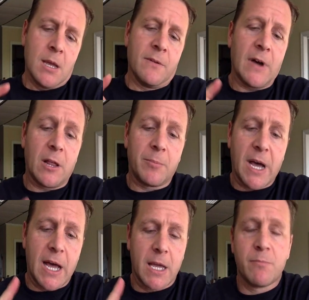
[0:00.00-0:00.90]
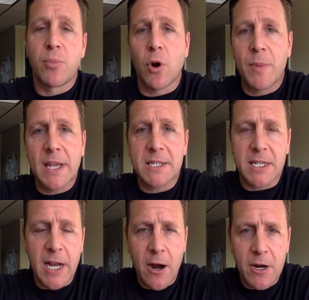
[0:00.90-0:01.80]
Followed by probates and
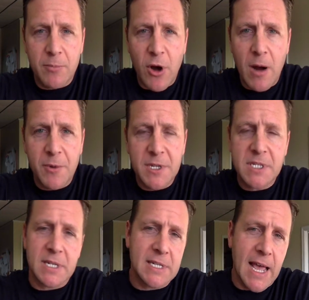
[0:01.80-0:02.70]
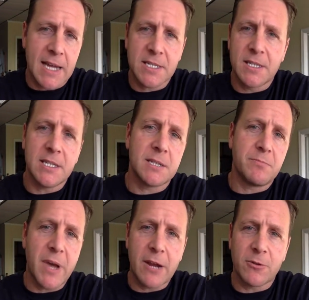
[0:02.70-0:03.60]
inherited properties, tax liens,
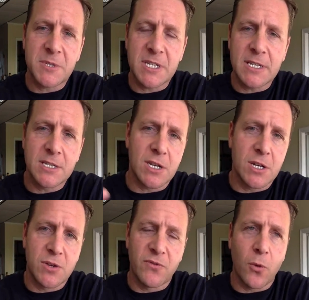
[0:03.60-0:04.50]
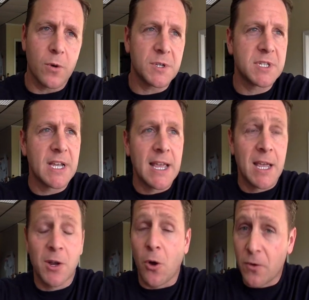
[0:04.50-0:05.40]
bankruptcies, divorce,
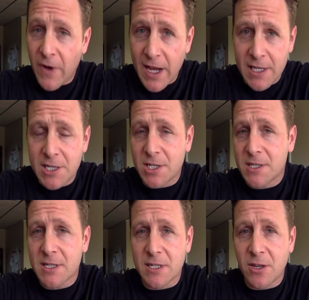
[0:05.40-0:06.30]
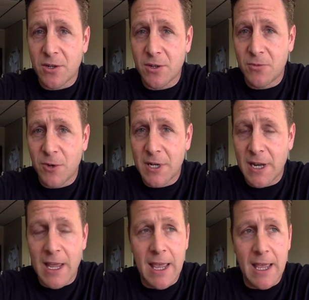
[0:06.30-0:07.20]
code violations is another good one.
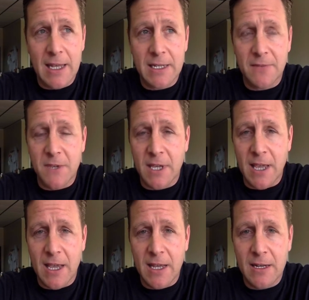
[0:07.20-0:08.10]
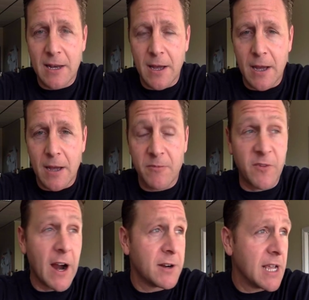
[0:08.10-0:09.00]
And if you can,
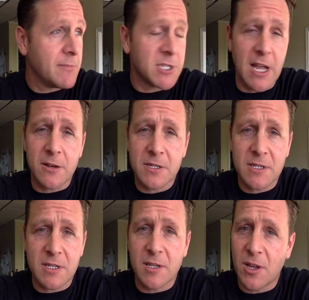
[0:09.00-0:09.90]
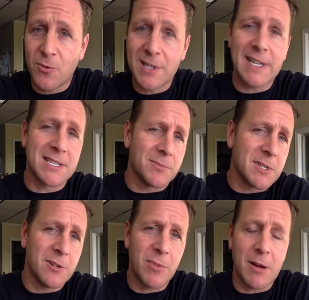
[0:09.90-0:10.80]
fire damaged houses is another one. That's
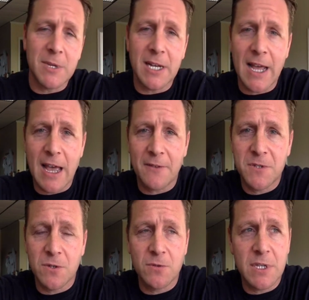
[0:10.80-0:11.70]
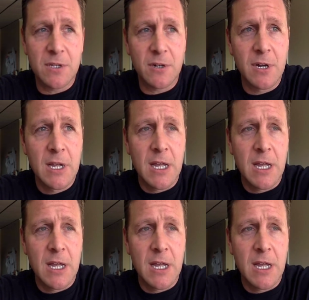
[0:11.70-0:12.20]
something you're probably going to have to either